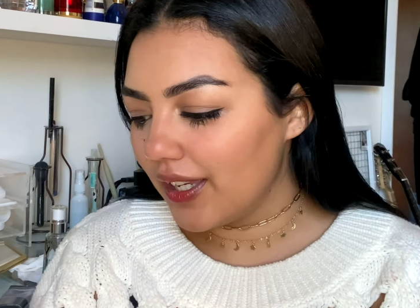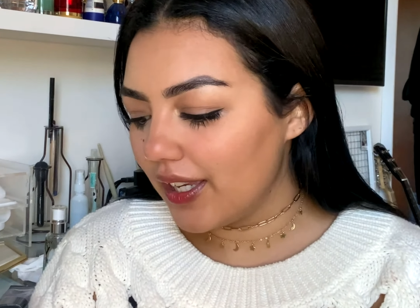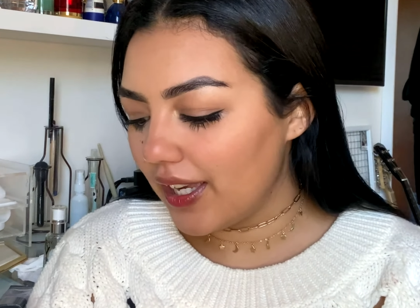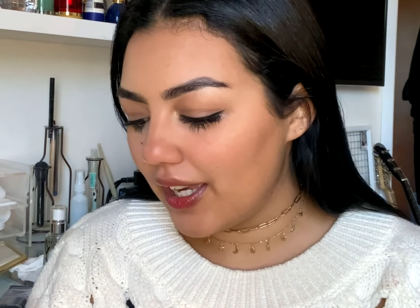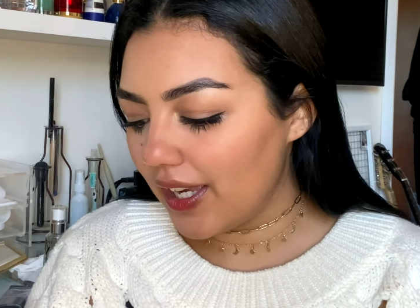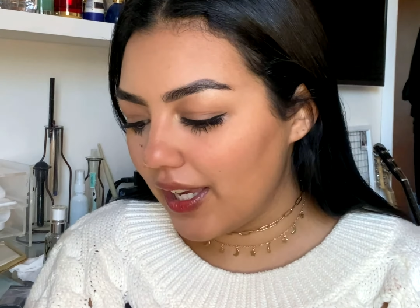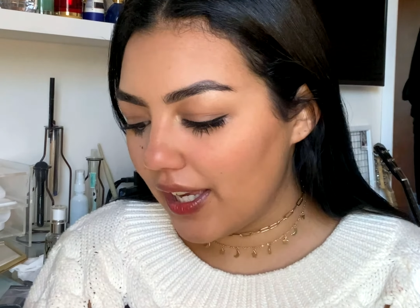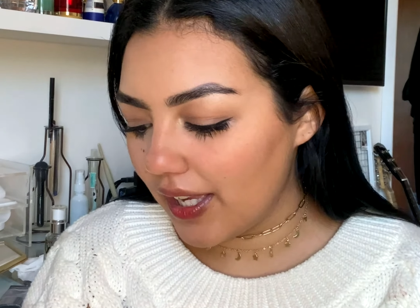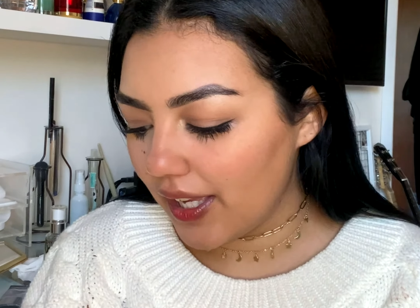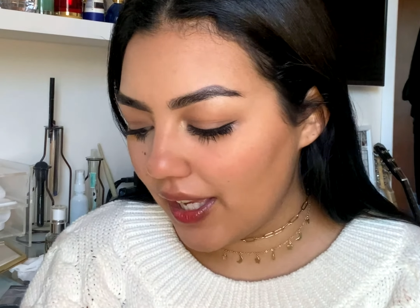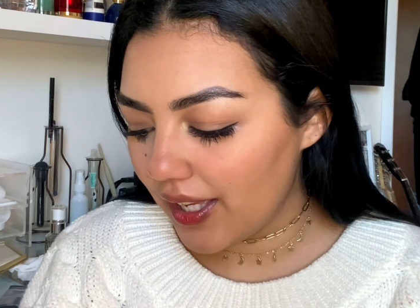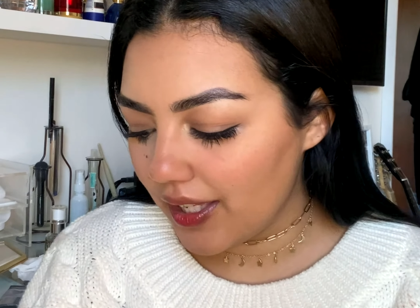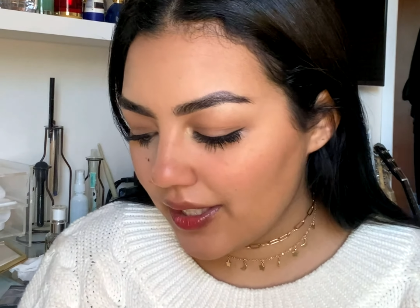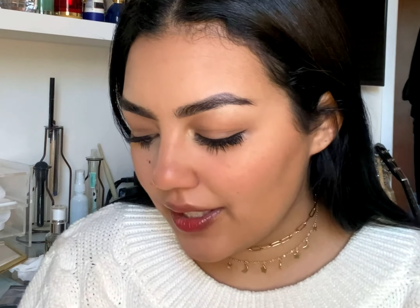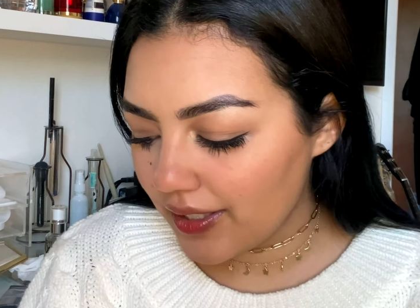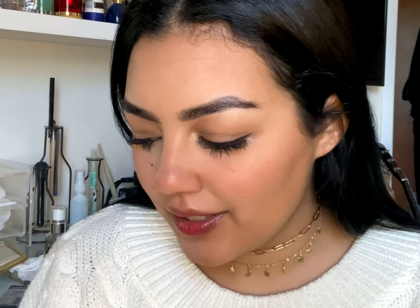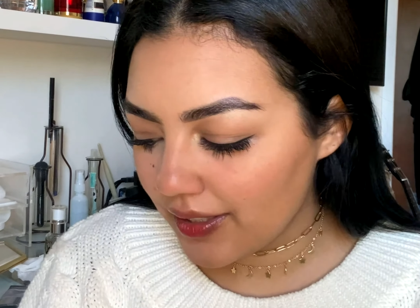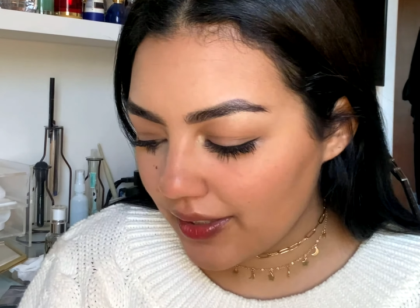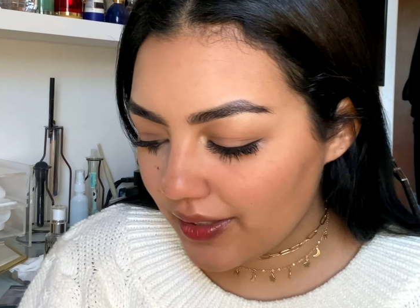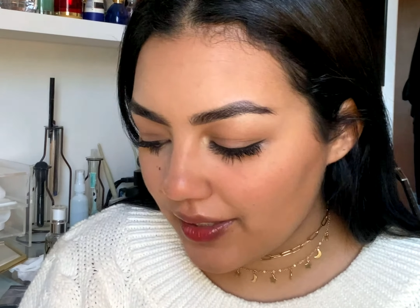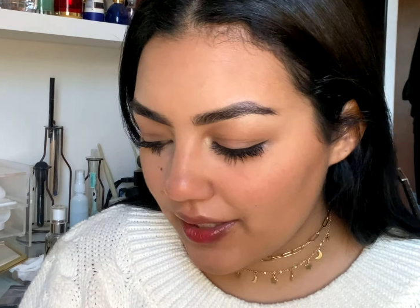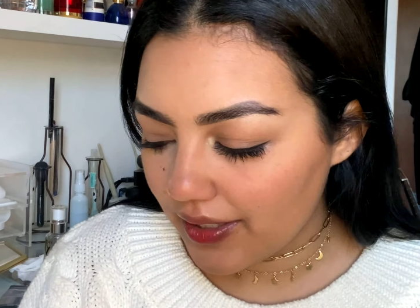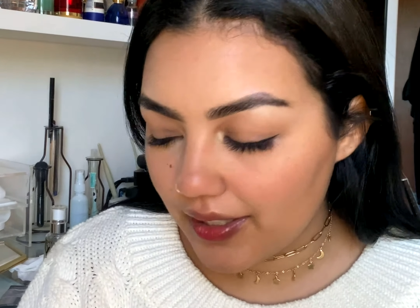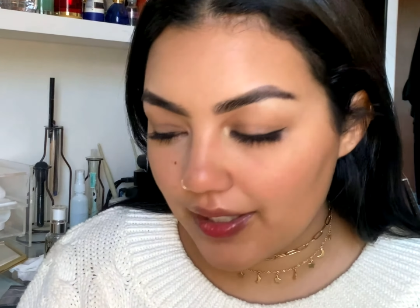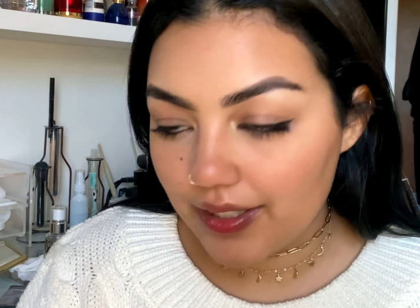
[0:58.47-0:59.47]

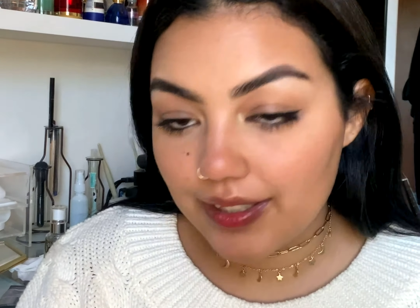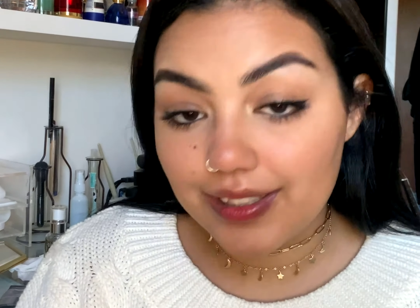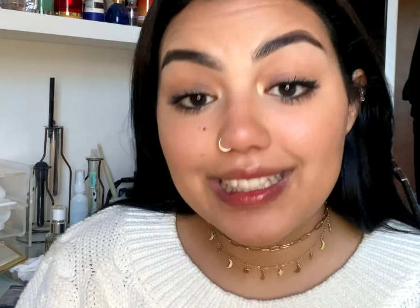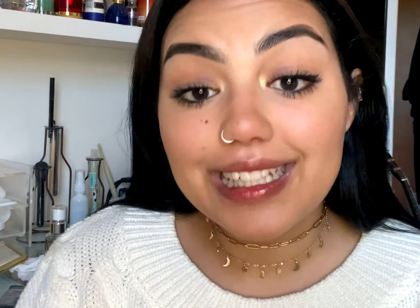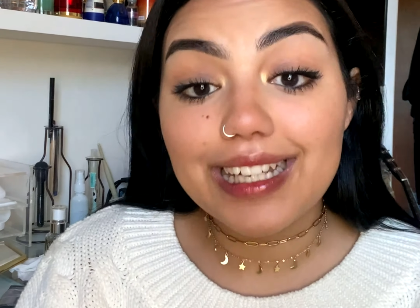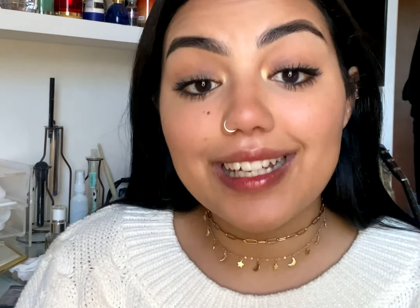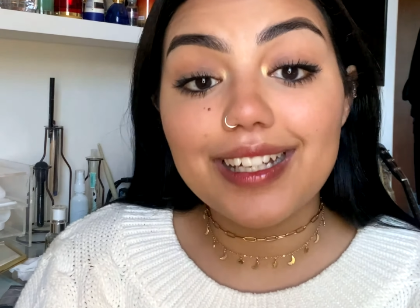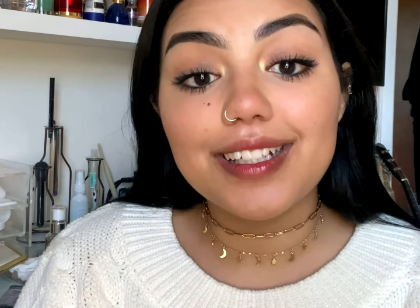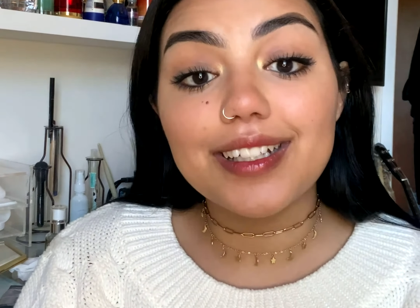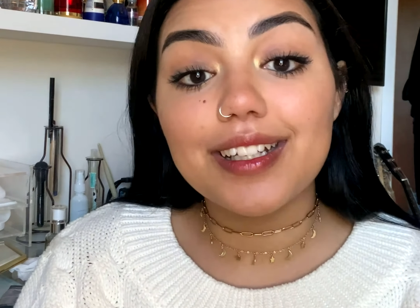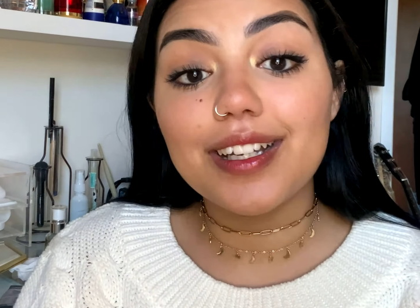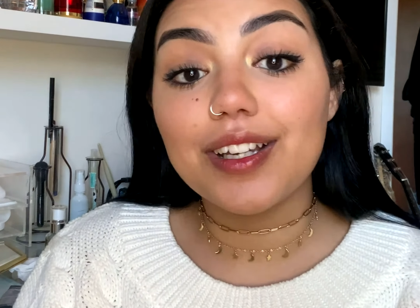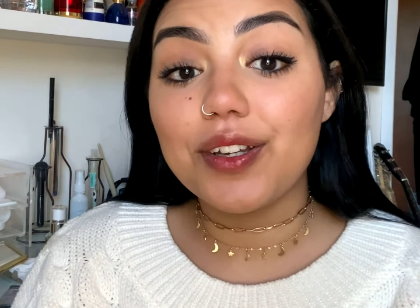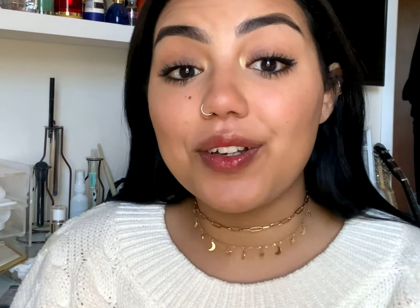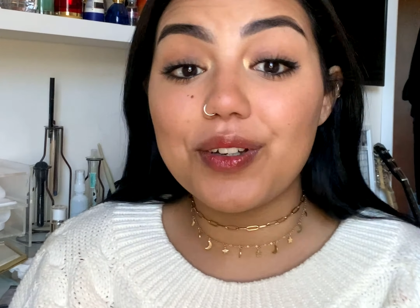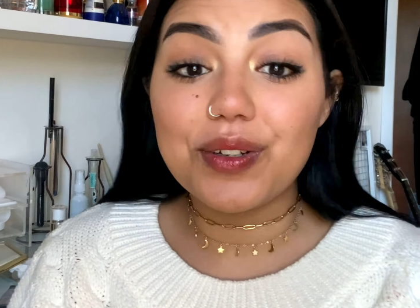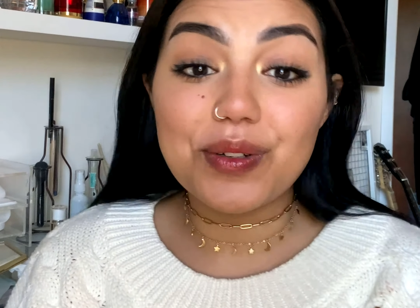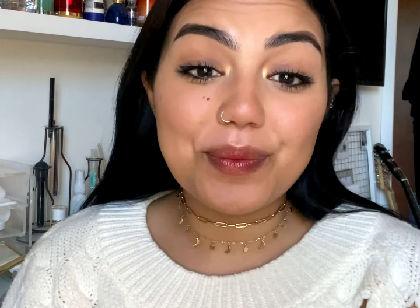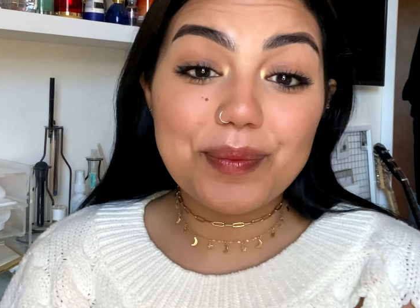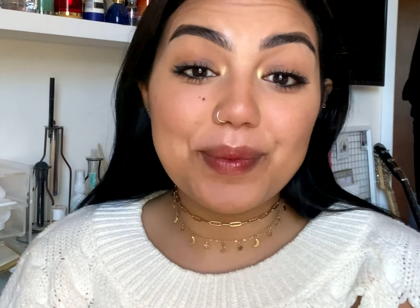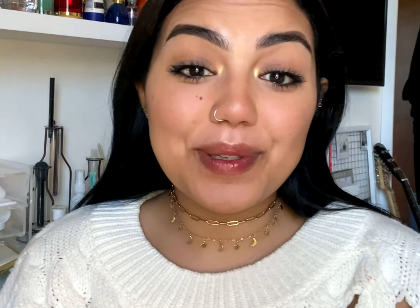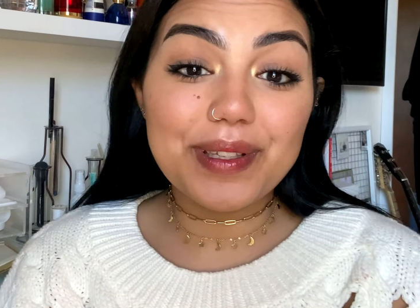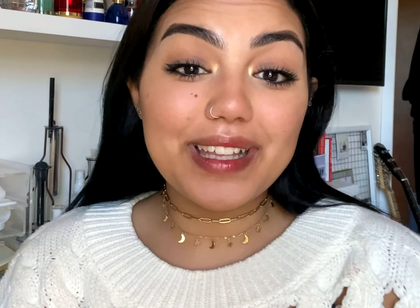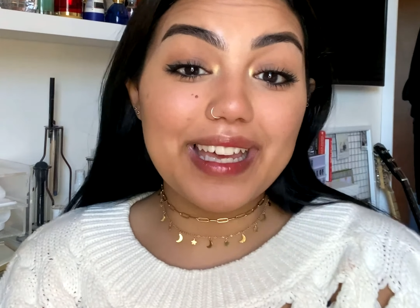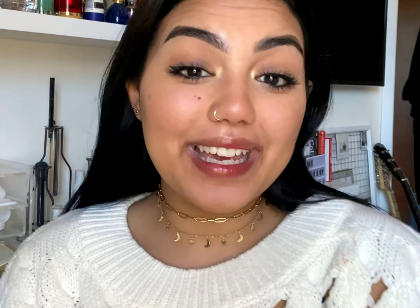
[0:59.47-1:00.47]
and yeah, I
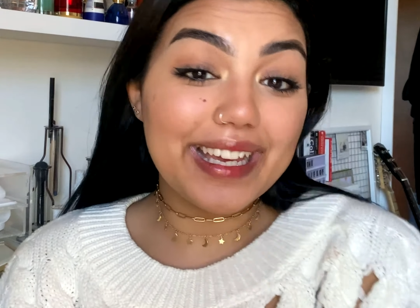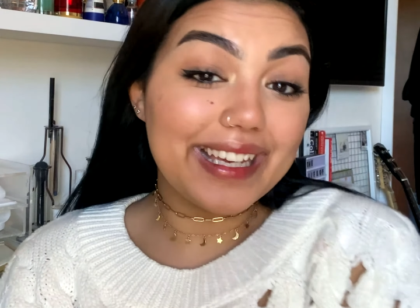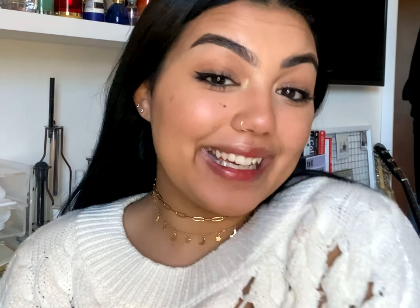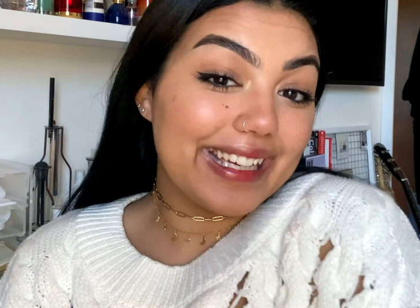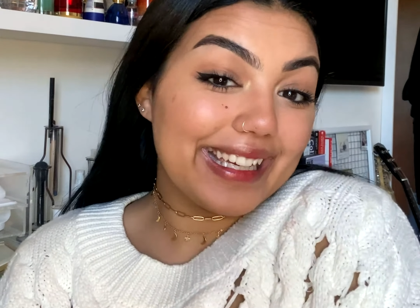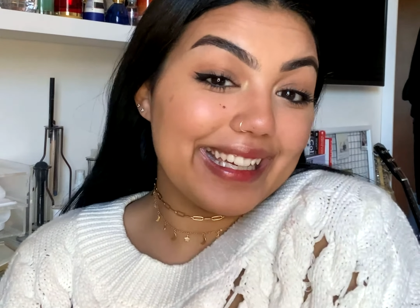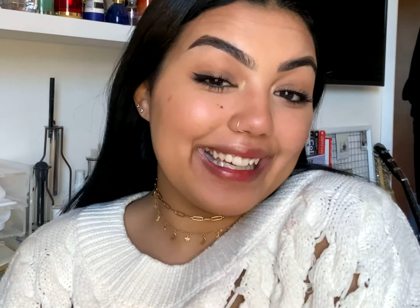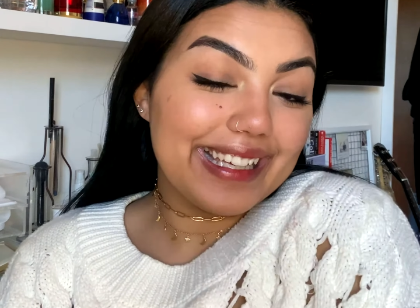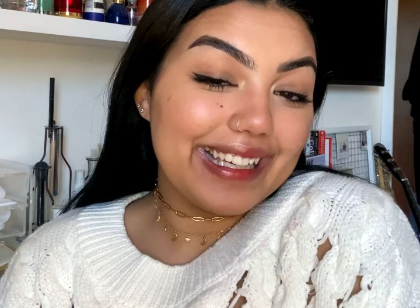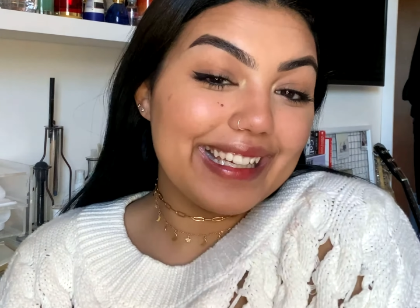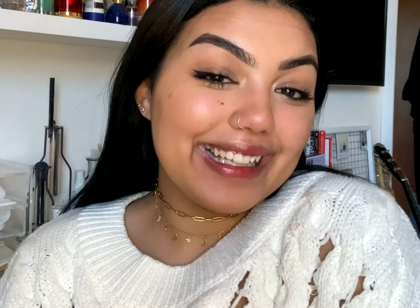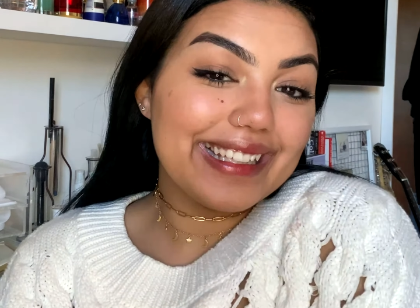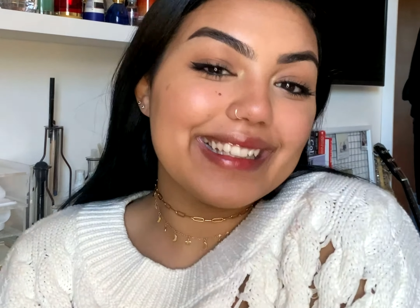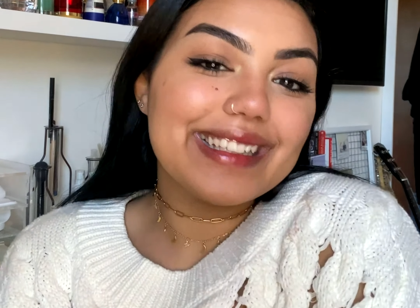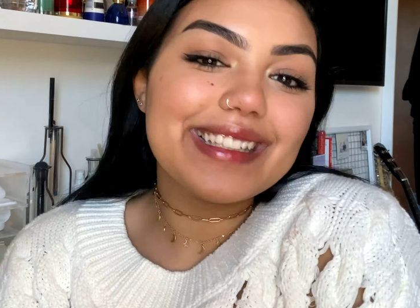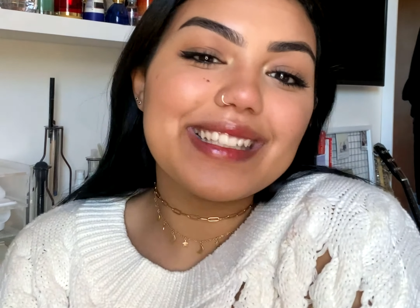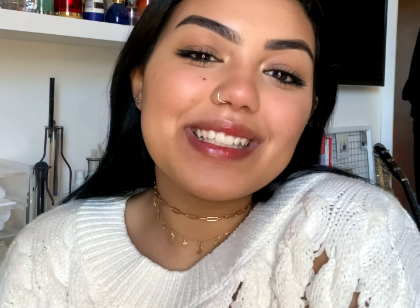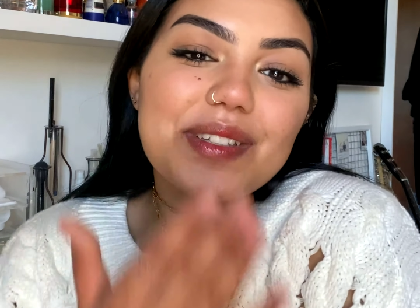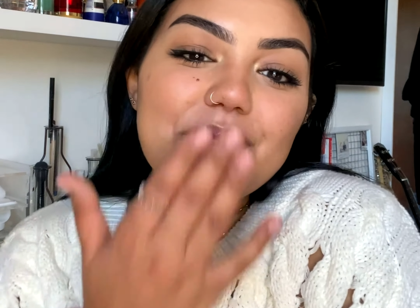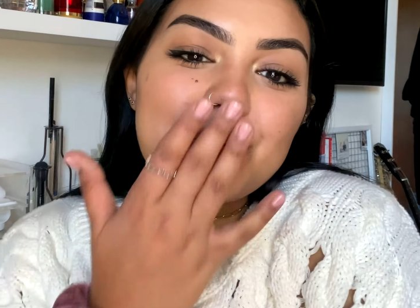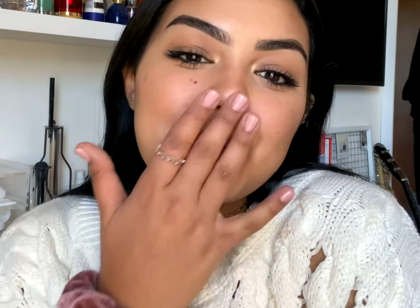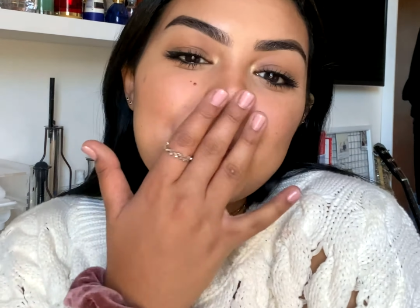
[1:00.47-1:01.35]
hope you like it.